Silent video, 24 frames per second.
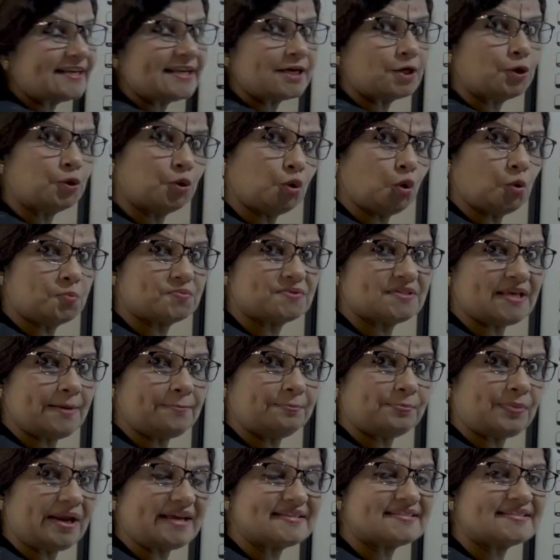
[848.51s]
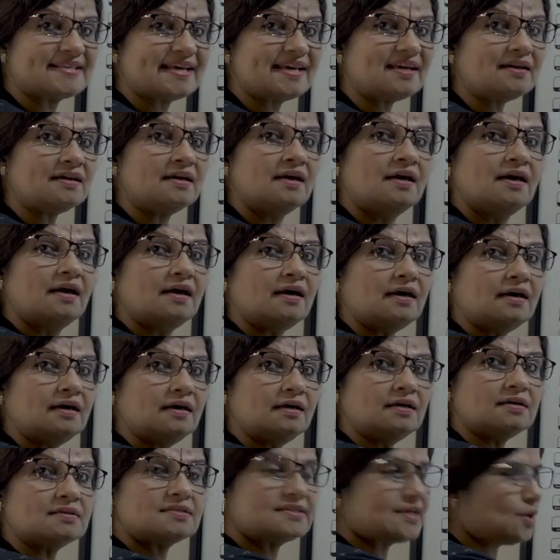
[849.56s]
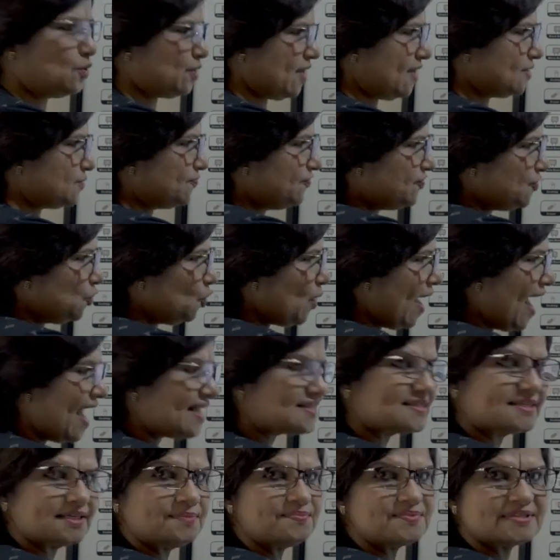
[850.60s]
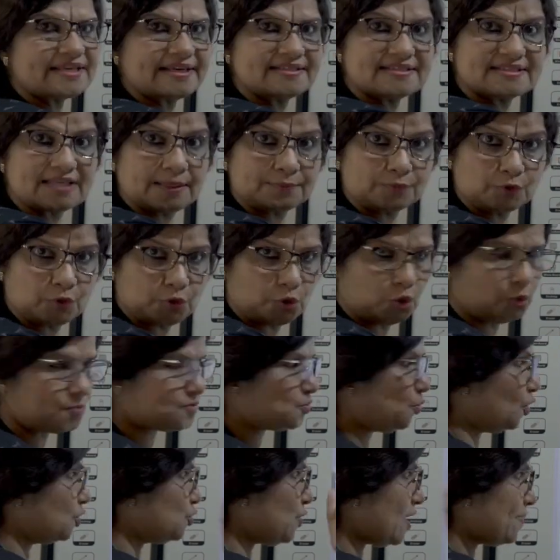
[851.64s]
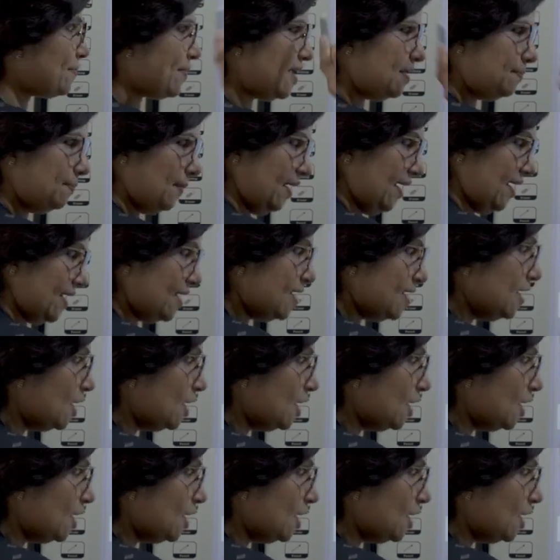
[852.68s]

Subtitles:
any groups. I'm placing few atoms and some groups. What do I mean by